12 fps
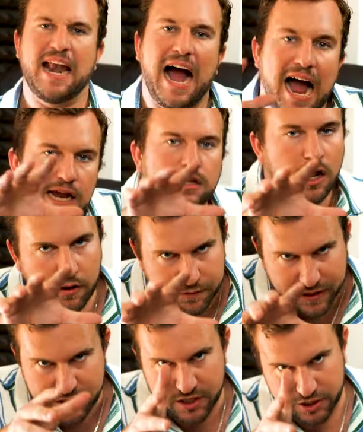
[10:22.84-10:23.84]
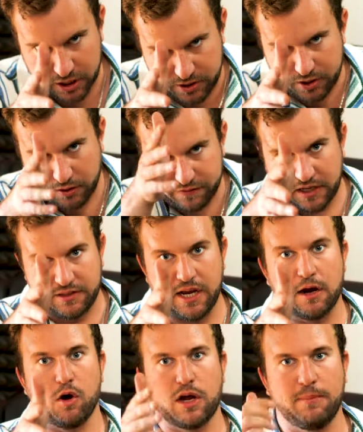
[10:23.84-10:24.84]
And I love the suggestion of
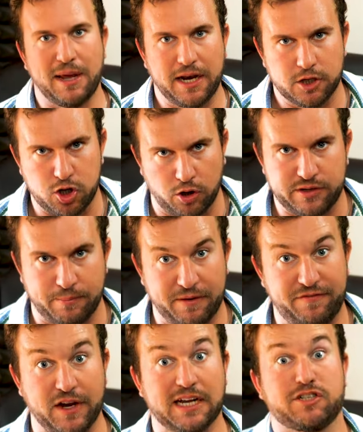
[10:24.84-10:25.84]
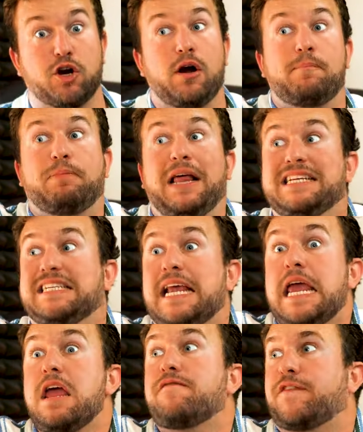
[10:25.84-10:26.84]
Santiago Jimenez going to Benfica to replace
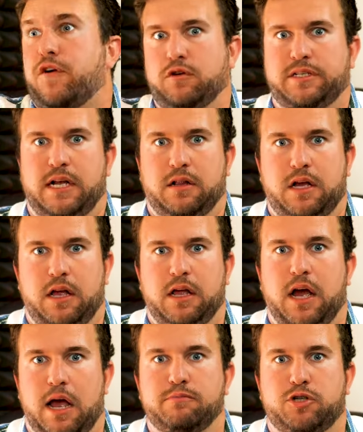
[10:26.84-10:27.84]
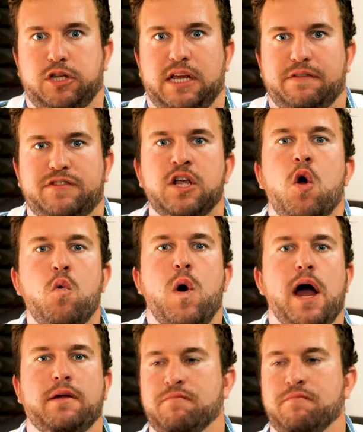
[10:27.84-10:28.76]
if Gonçalo Ramos leaves. Why?